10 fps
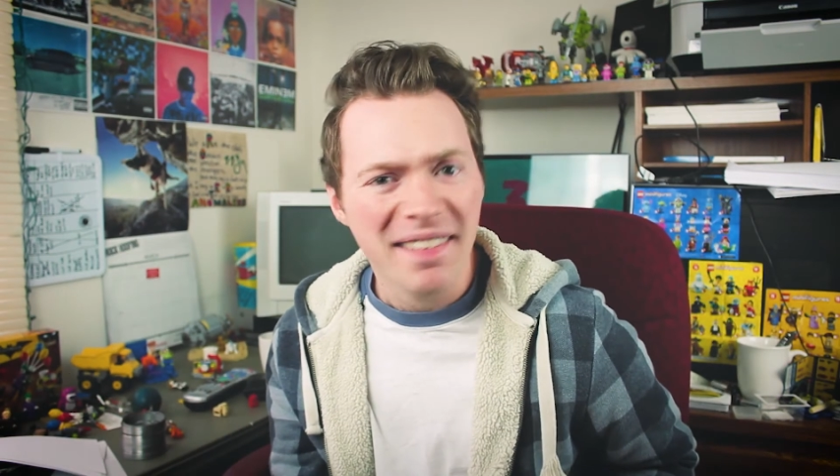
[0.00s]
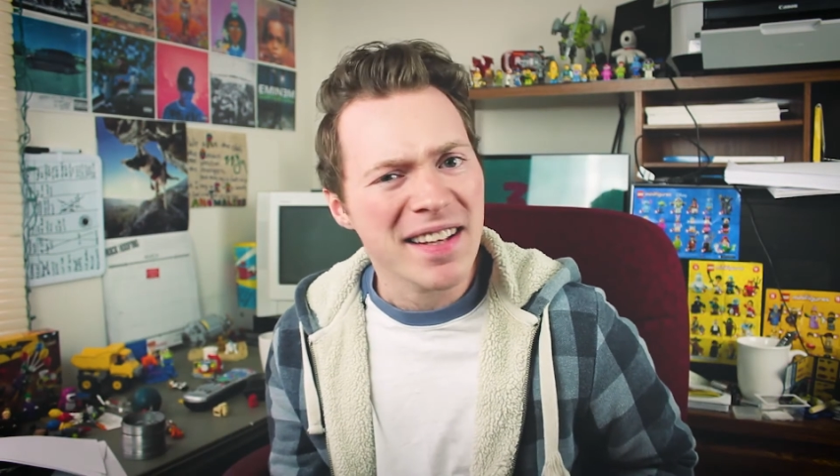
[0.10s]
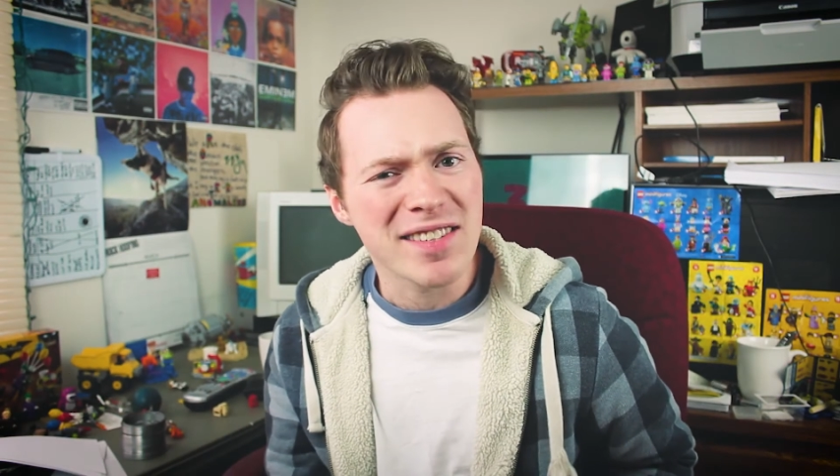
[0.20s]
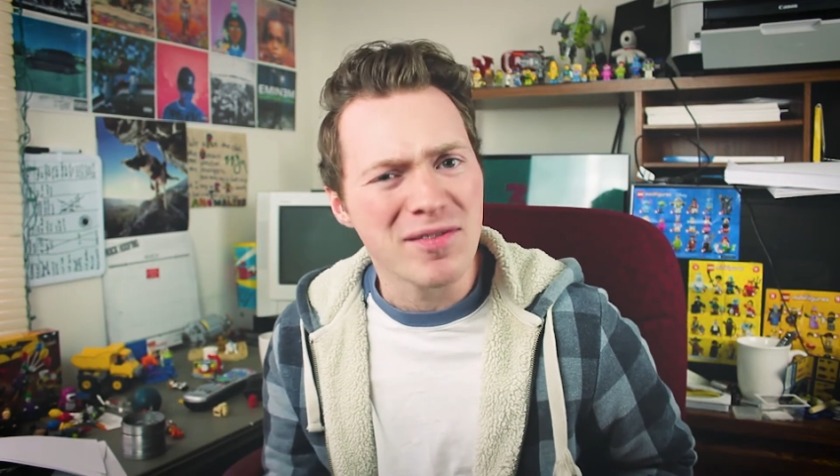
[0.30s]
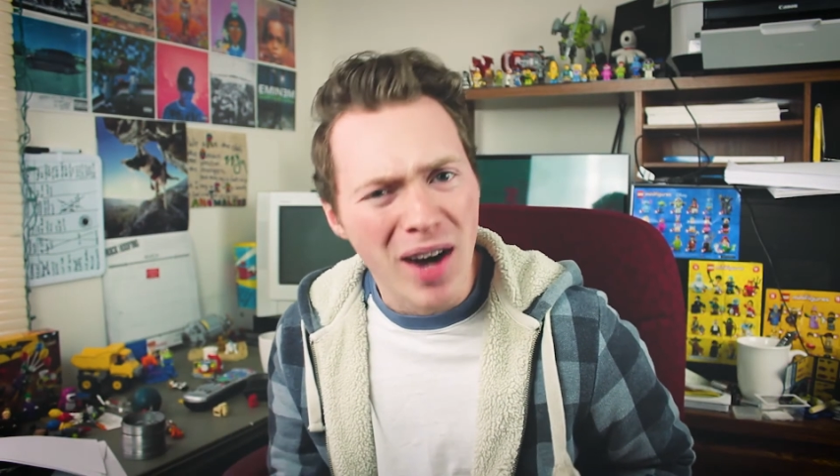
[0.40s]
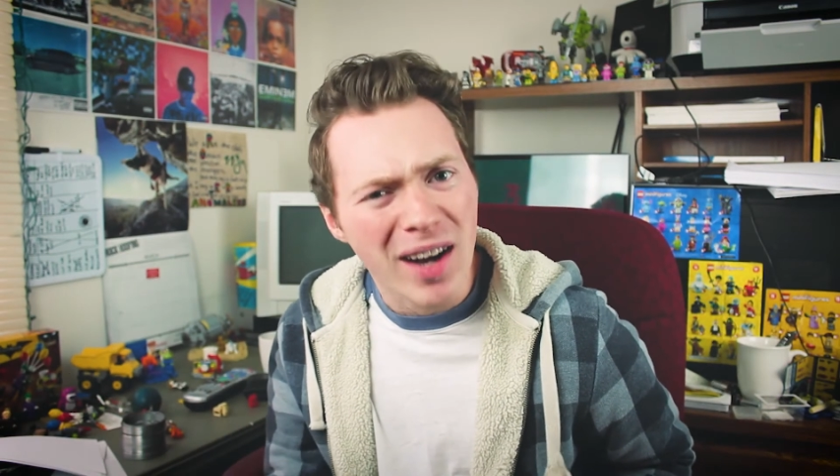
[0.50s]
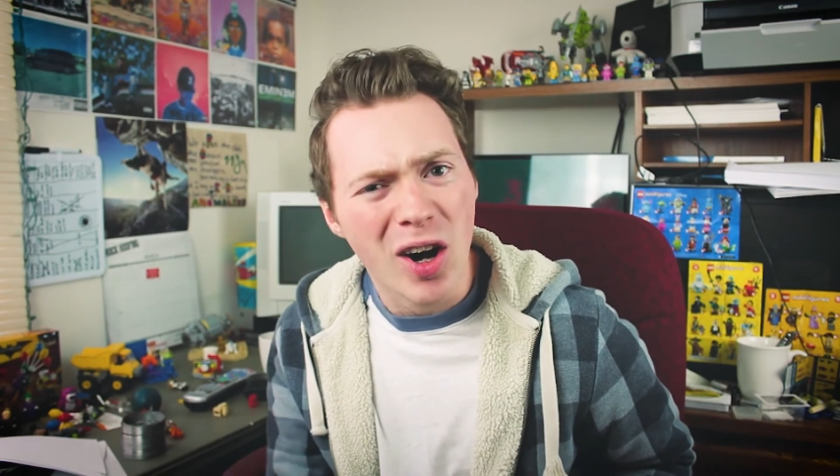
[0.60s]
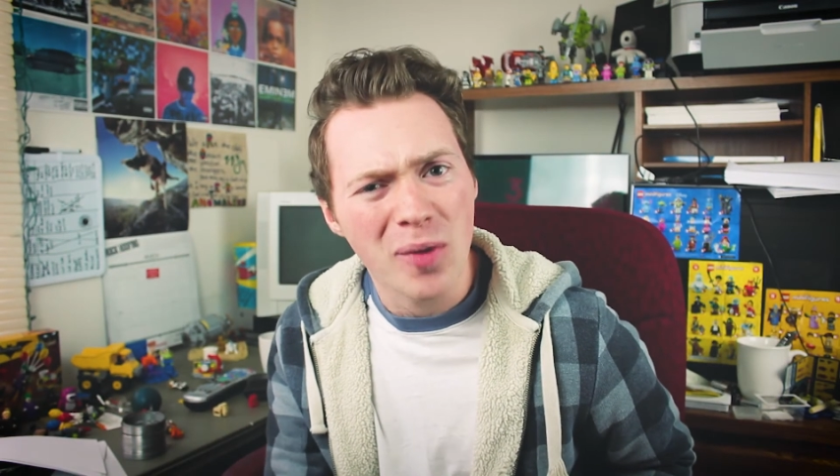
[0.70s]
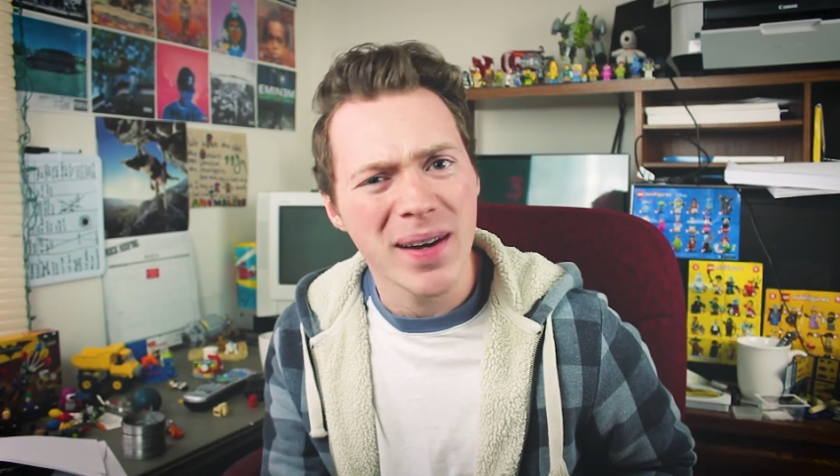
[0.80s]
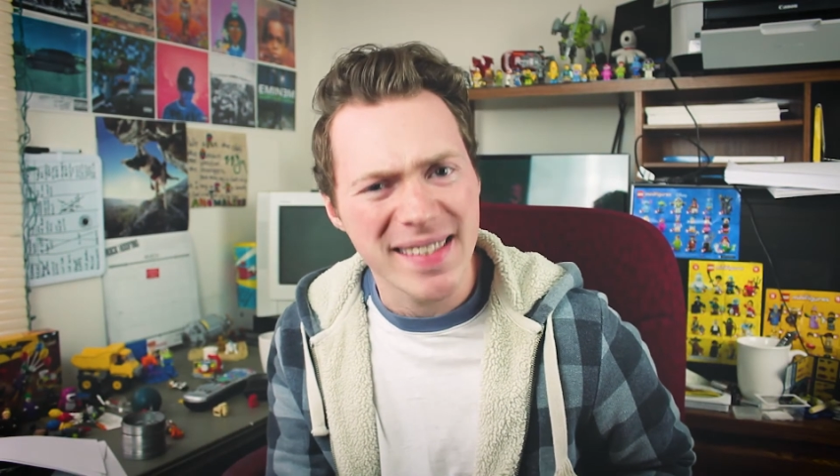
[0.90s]
that's not
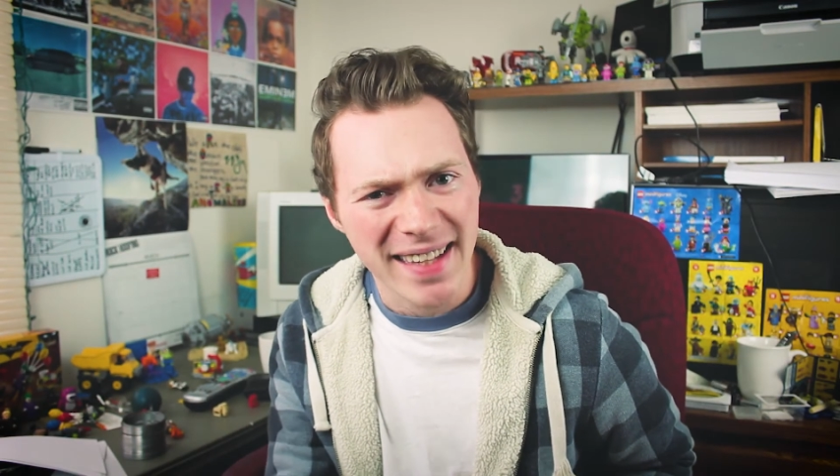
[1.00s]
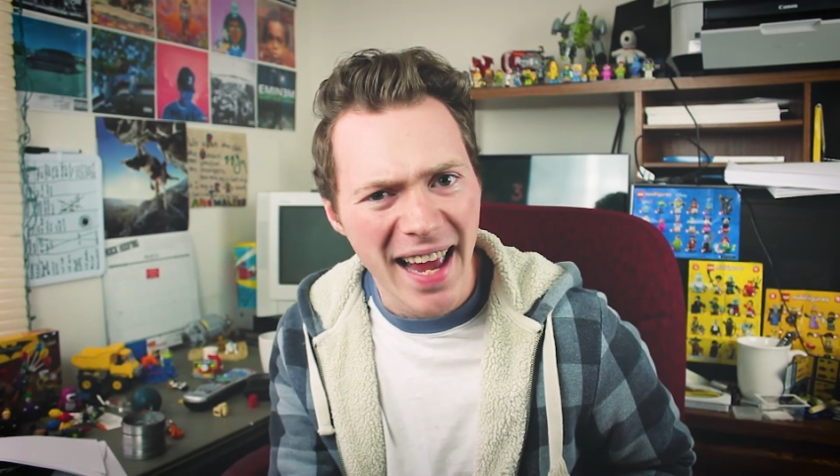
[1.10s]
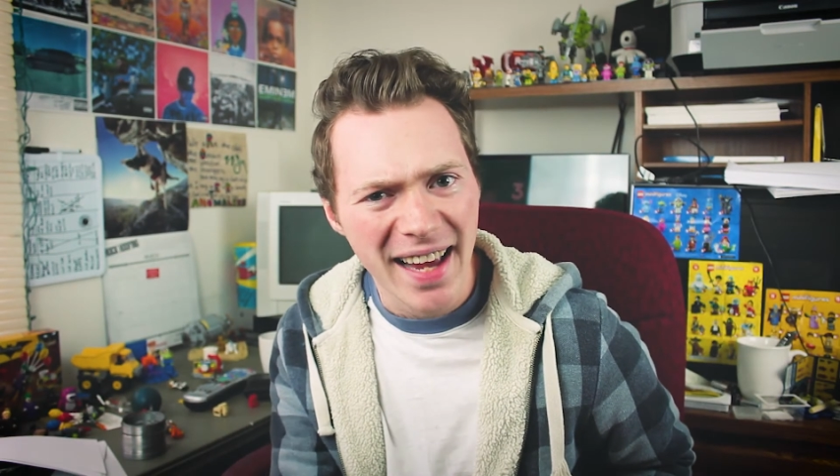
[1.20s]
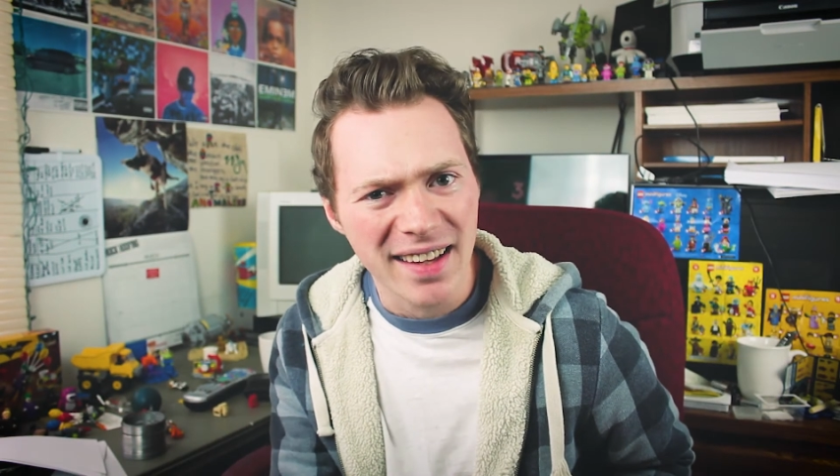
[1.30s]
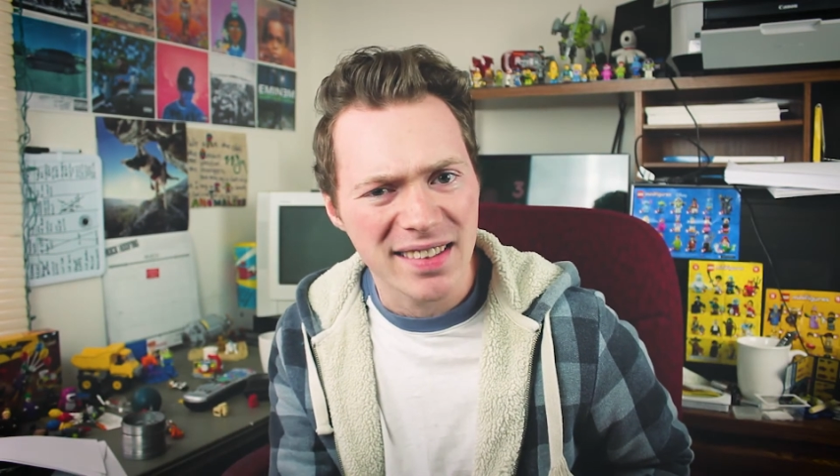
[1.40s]
always the case.